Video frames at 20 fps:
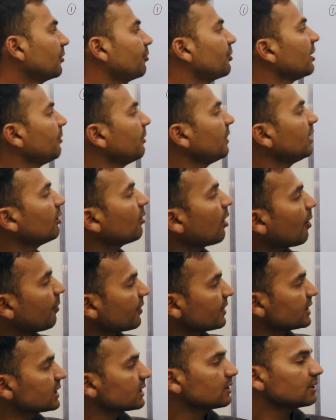primitive
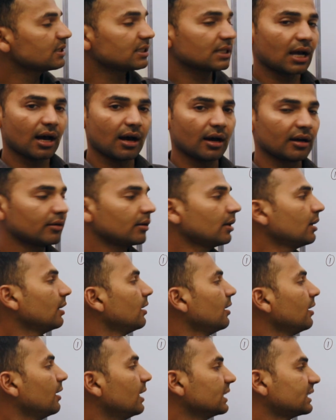operations are
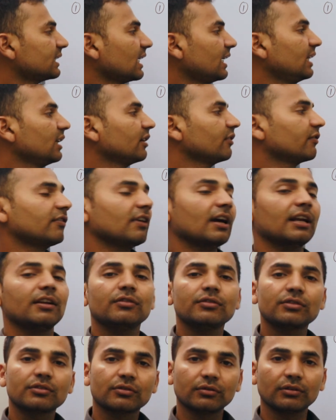assigning
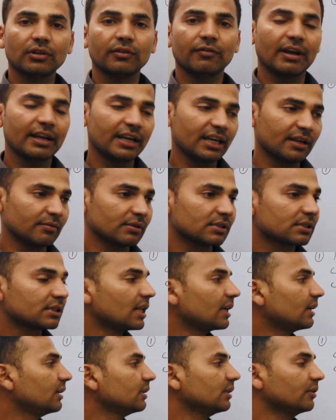values to the variables.
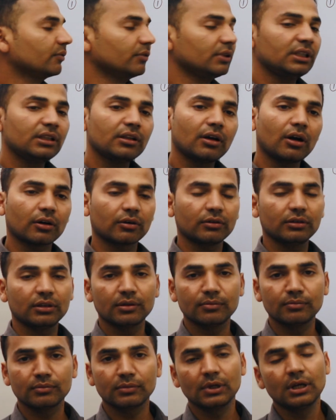That is, within the
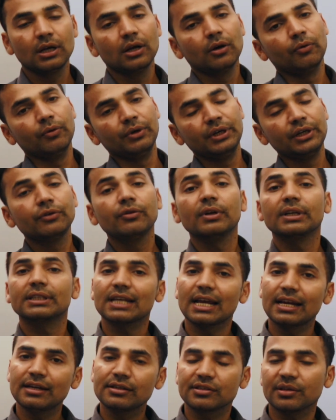algorithm, we need to
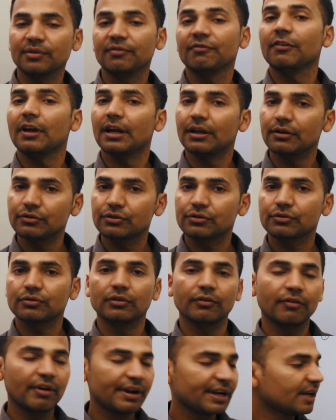assign some values to
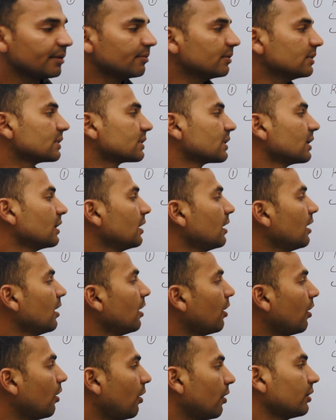the variables.
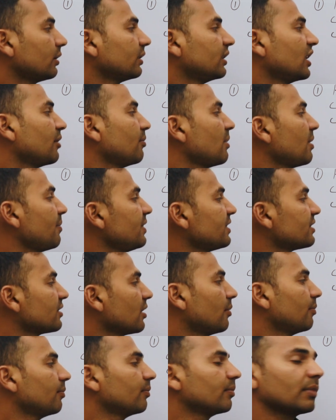Or there may be
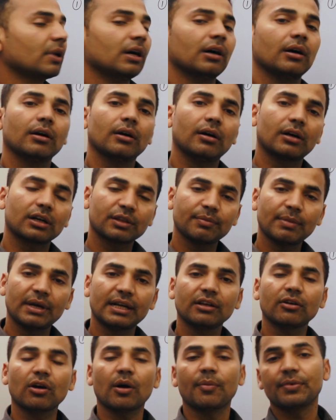some
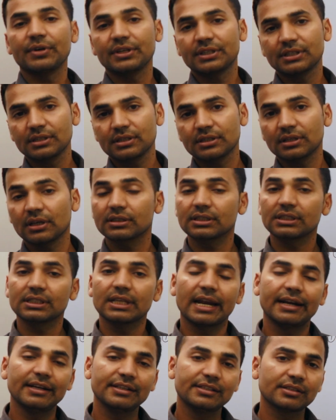arithmetic operations such as
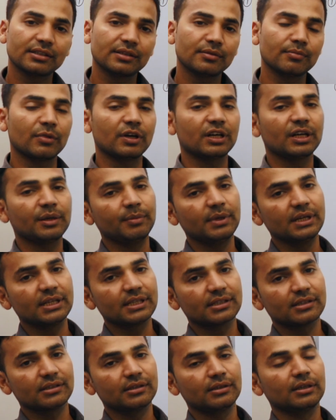addition,
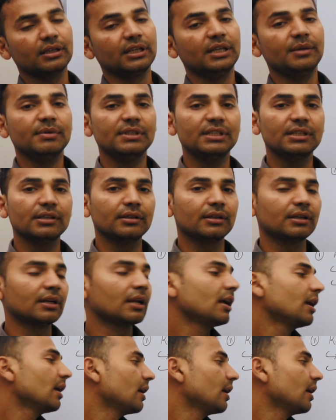multiplication, division